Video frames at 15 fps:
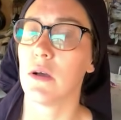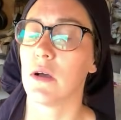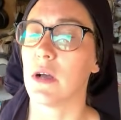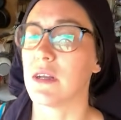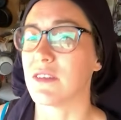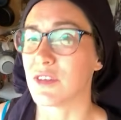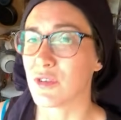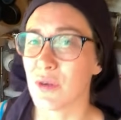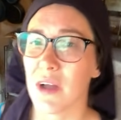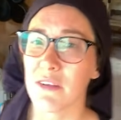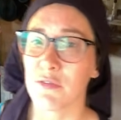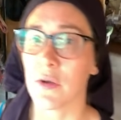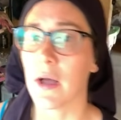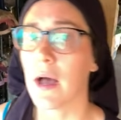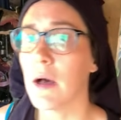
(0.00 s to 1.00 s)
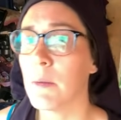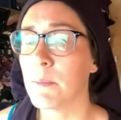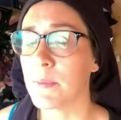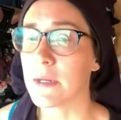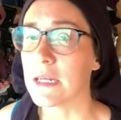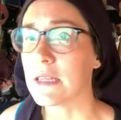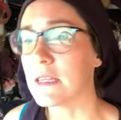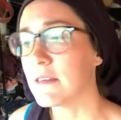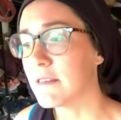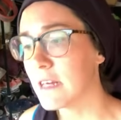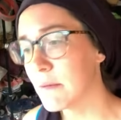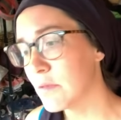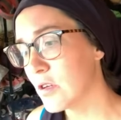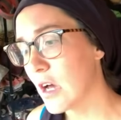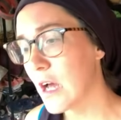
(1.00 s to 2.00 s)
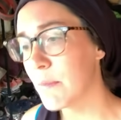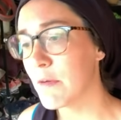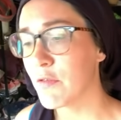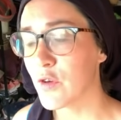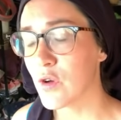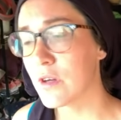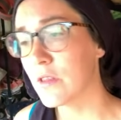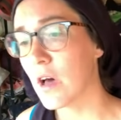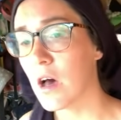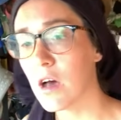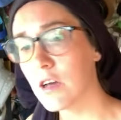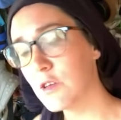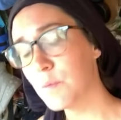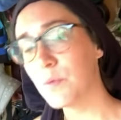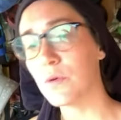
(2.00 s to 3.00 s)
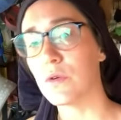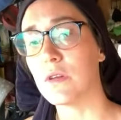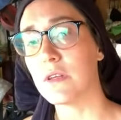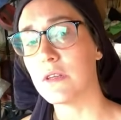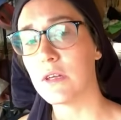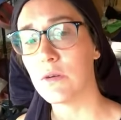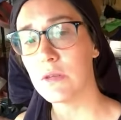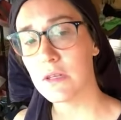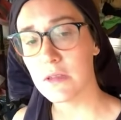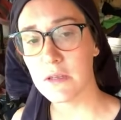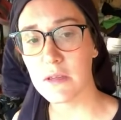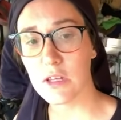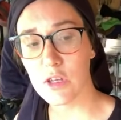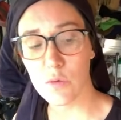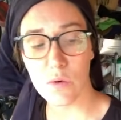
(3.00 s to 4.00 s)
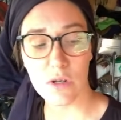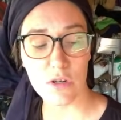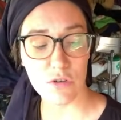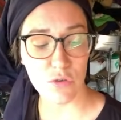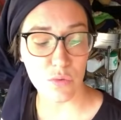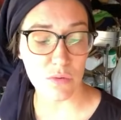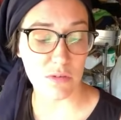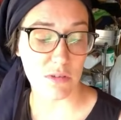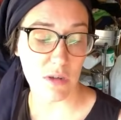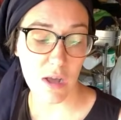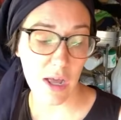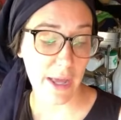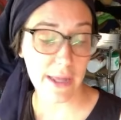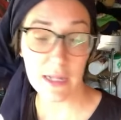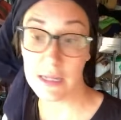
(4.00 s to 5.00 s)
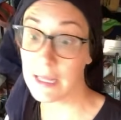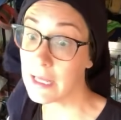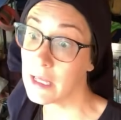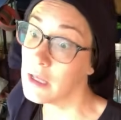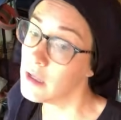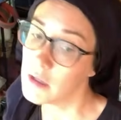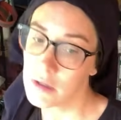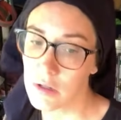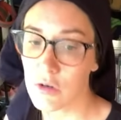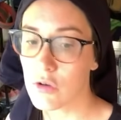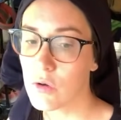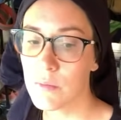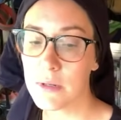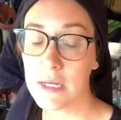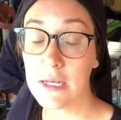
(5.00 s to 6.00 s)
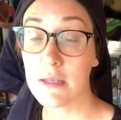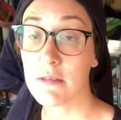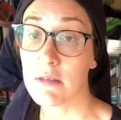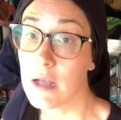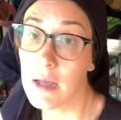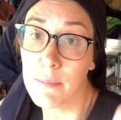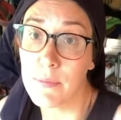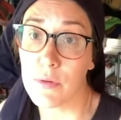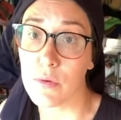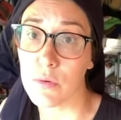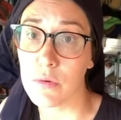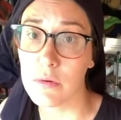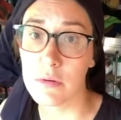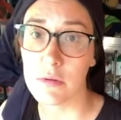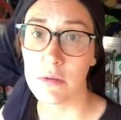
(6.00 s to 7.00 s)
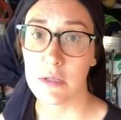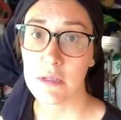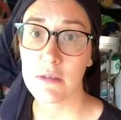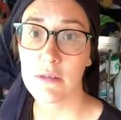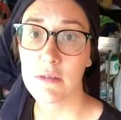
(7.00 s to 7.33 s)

It's a cry for help, but at the same time, if you're in the hospital and the only thing that you want to do is die, like, nobody can stop you. It